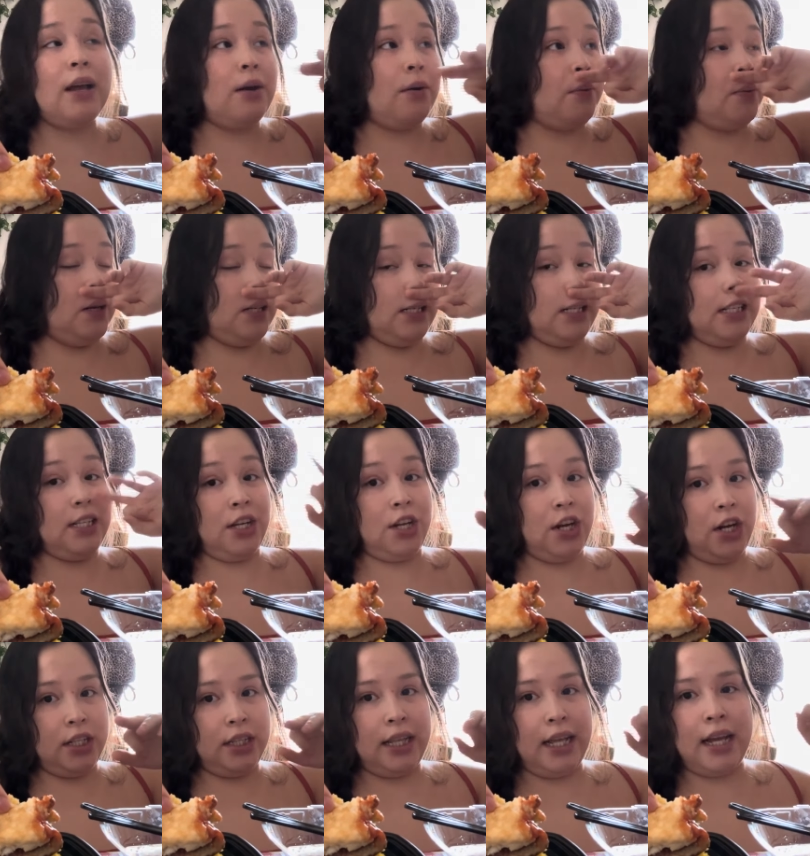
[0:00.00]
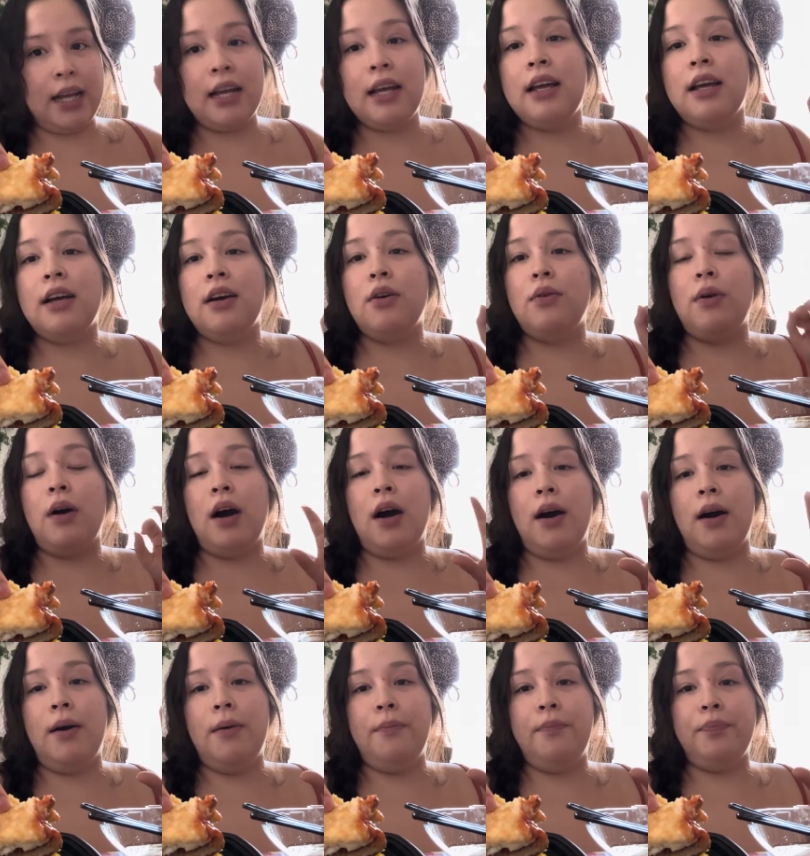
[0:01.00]
which is a good thing.
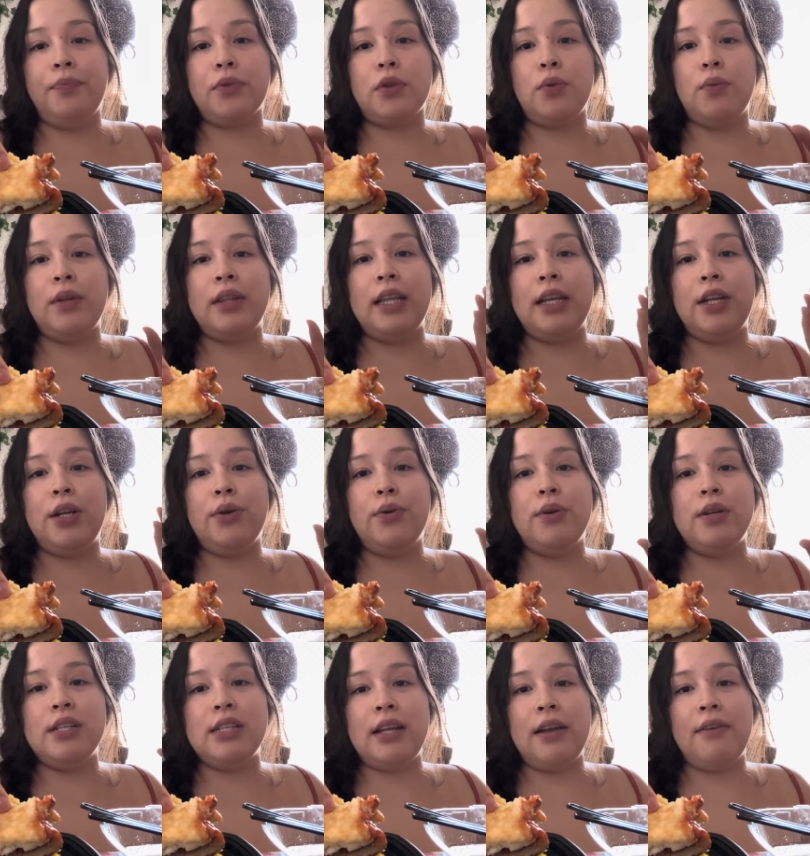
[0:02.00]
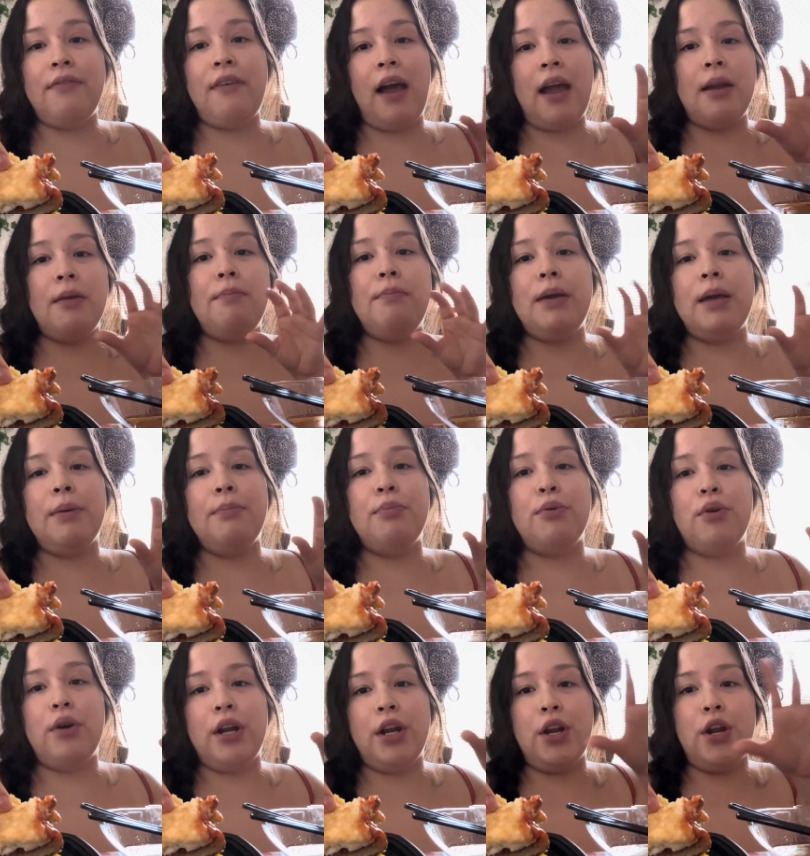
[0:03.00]
Um, what they do is they find
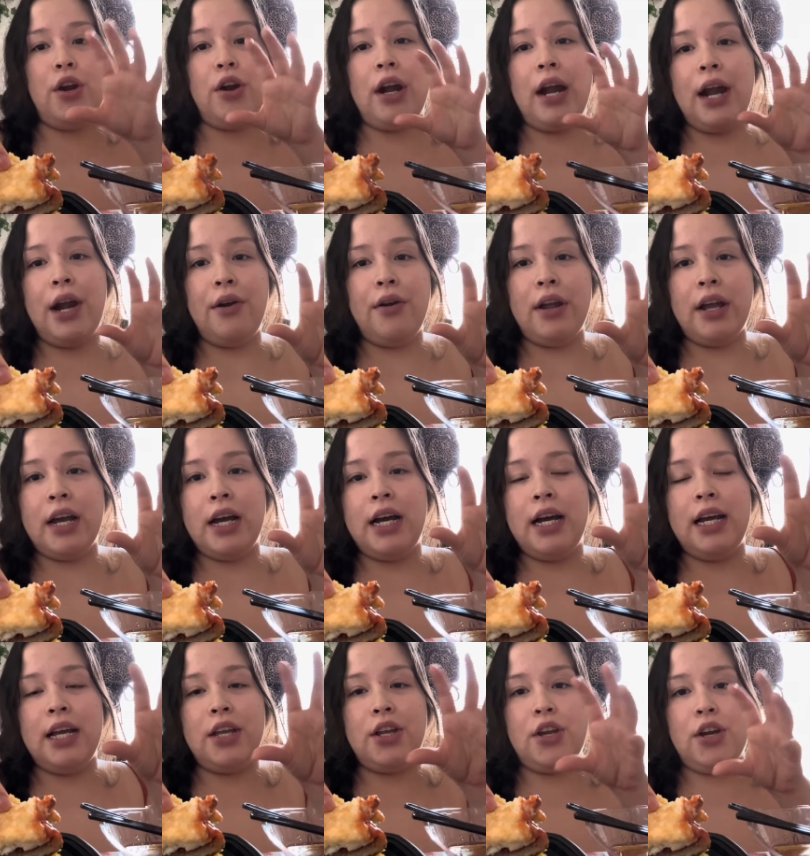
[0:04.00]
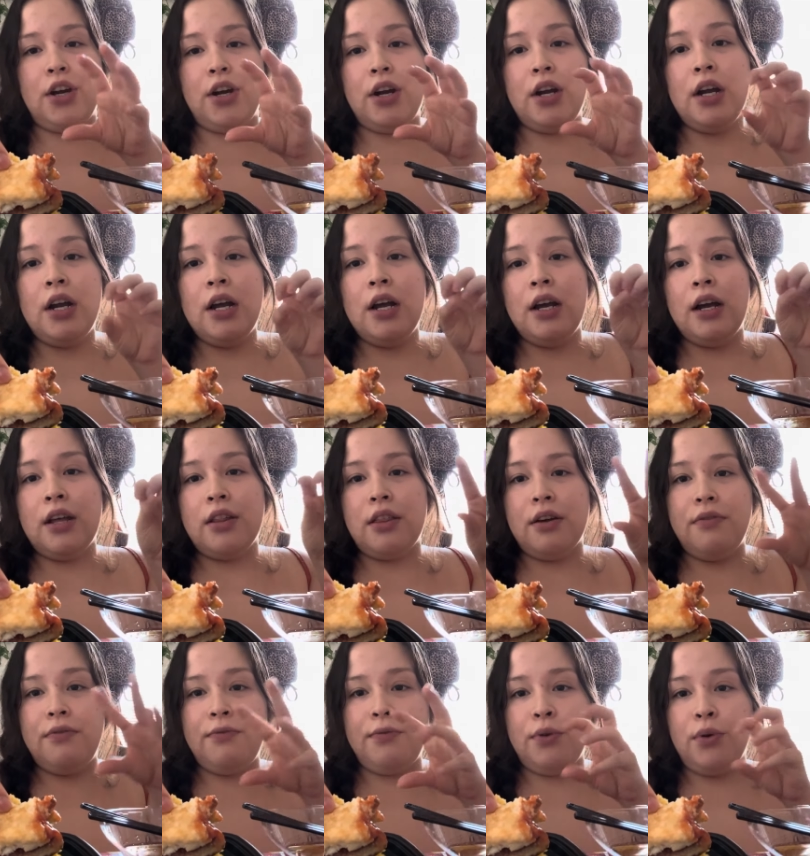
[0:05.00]
people in your area, in your the
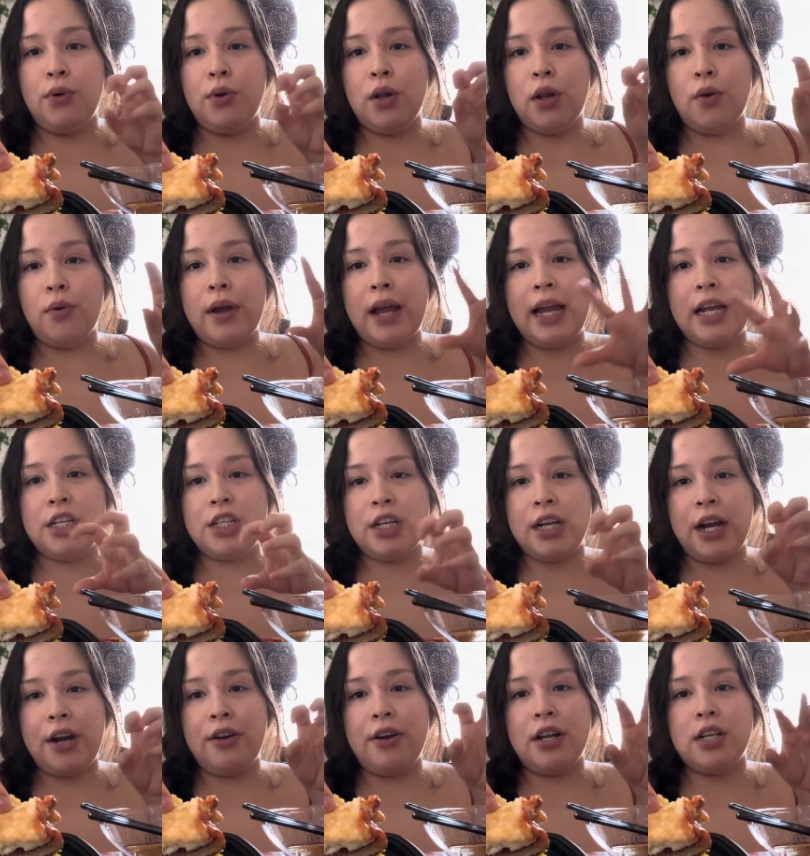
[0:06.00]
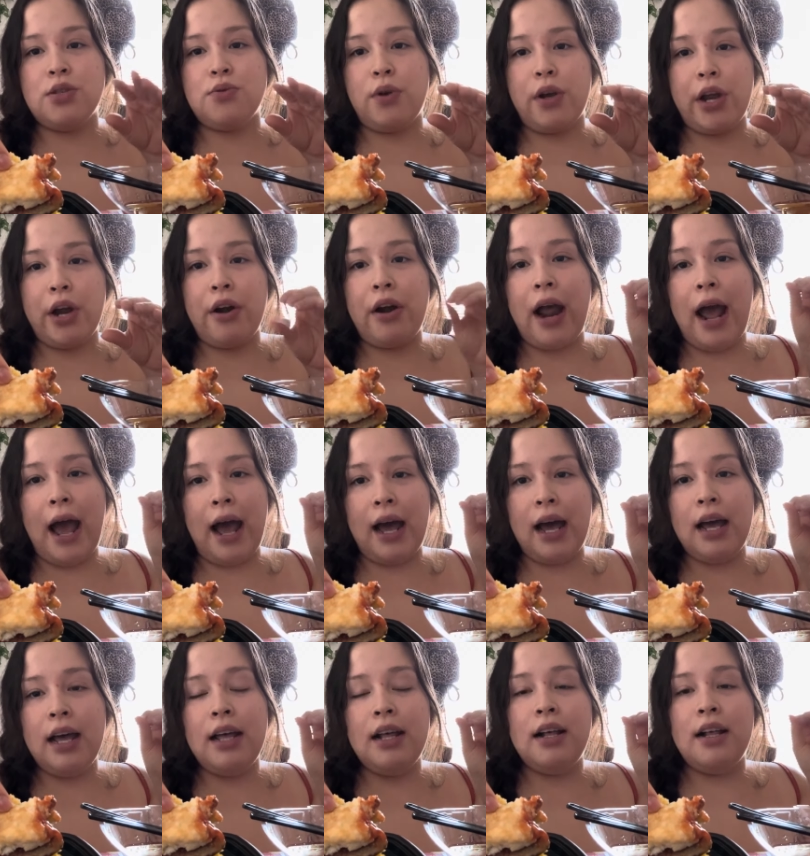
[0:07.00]
food location areas where you're at.
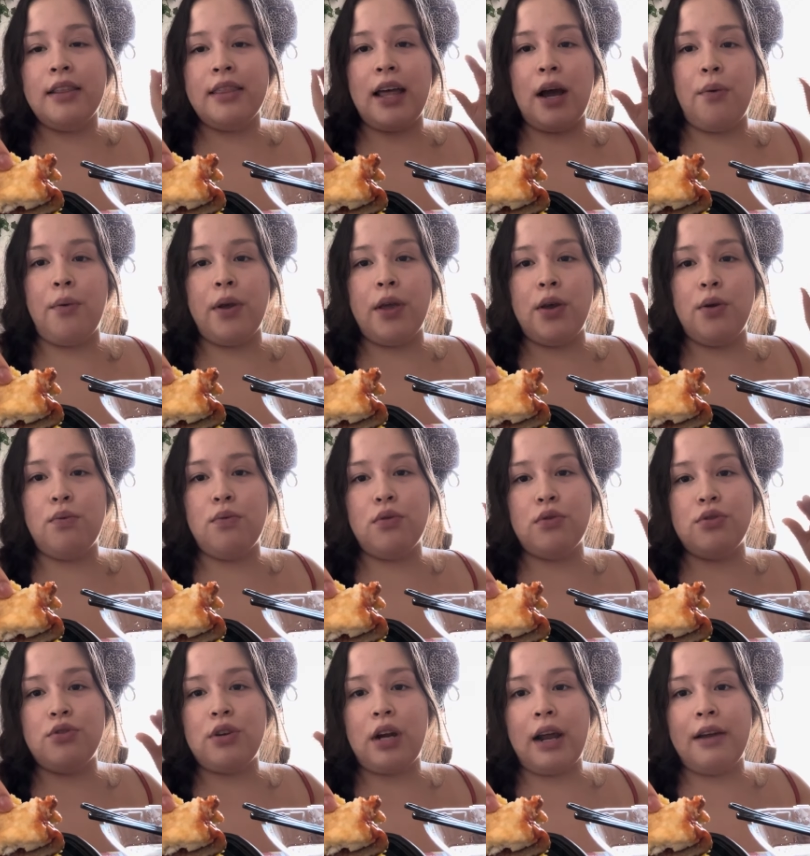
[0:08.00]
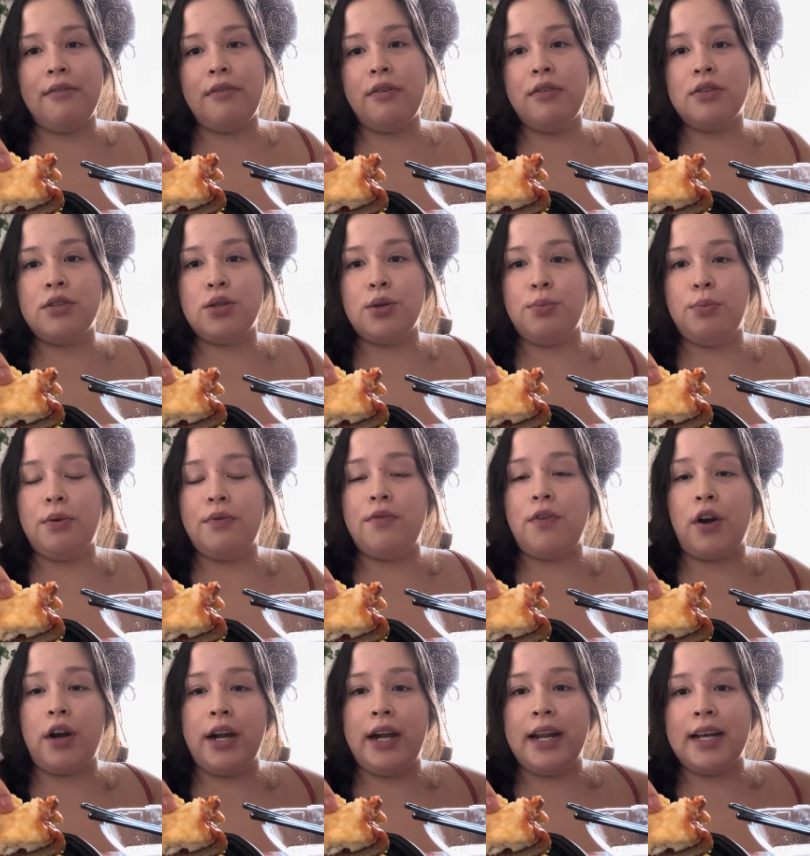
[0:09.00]
That way you won't drive a super
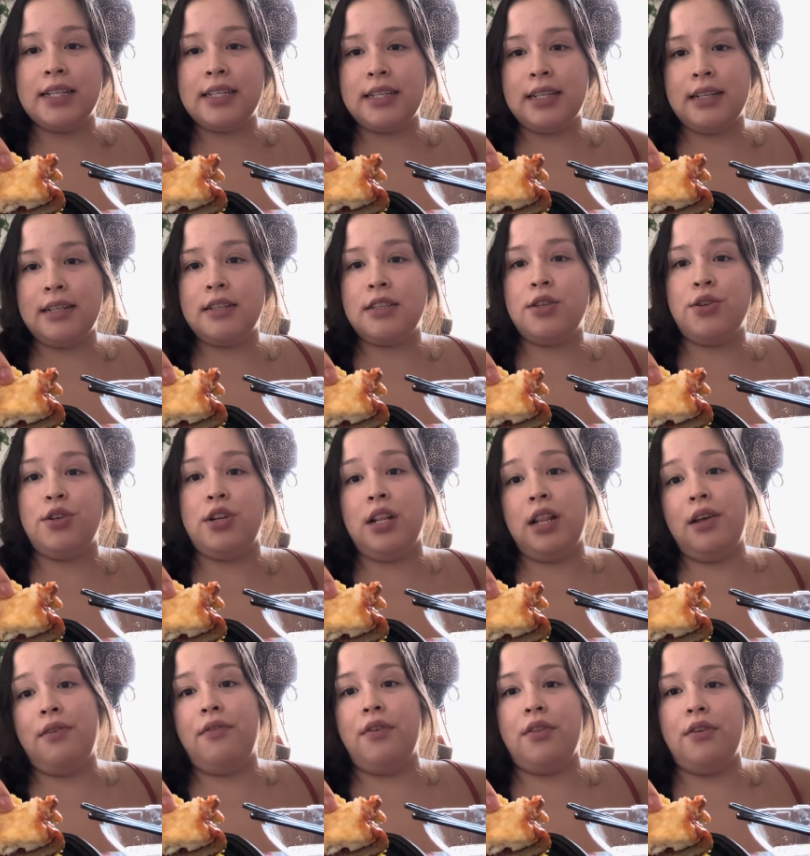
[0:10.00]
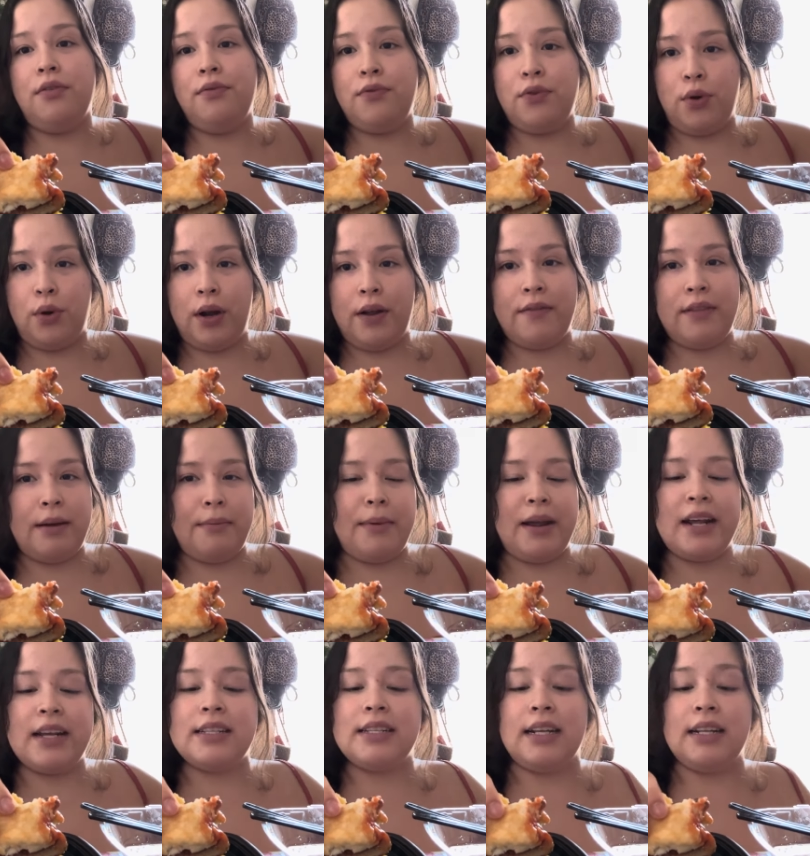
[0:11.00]
far distance to deliver the food, if that
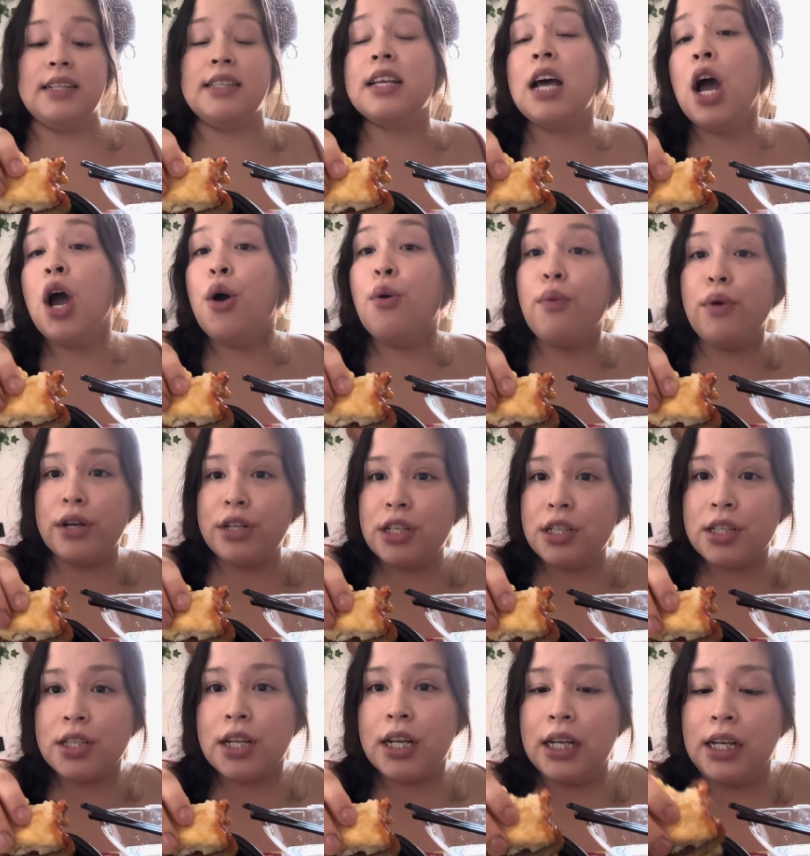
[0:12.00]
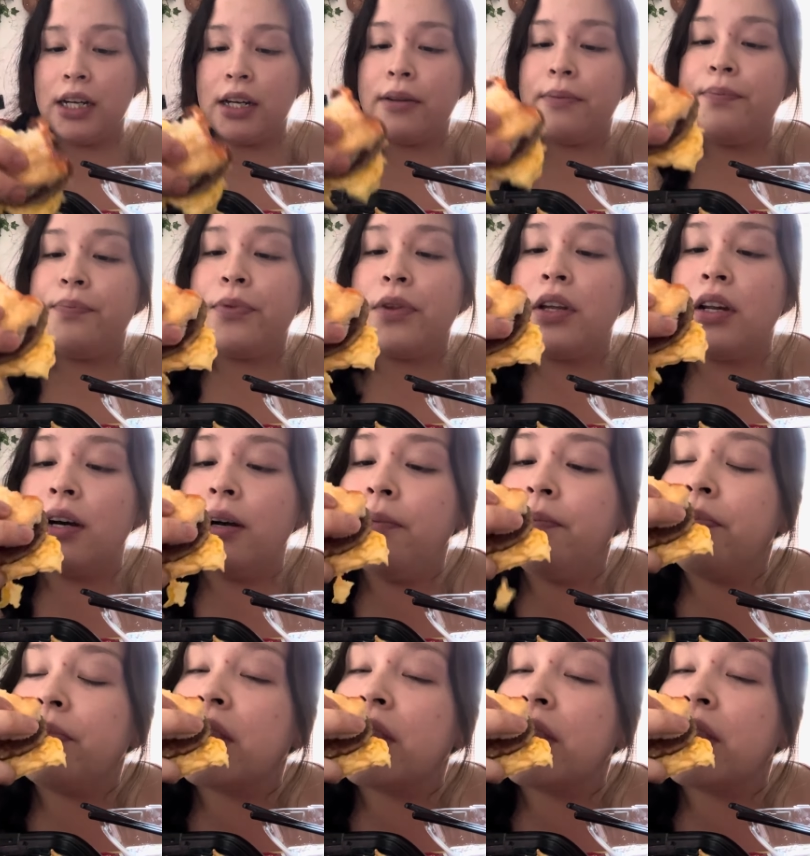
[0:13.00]
makes sense, which is good, you know?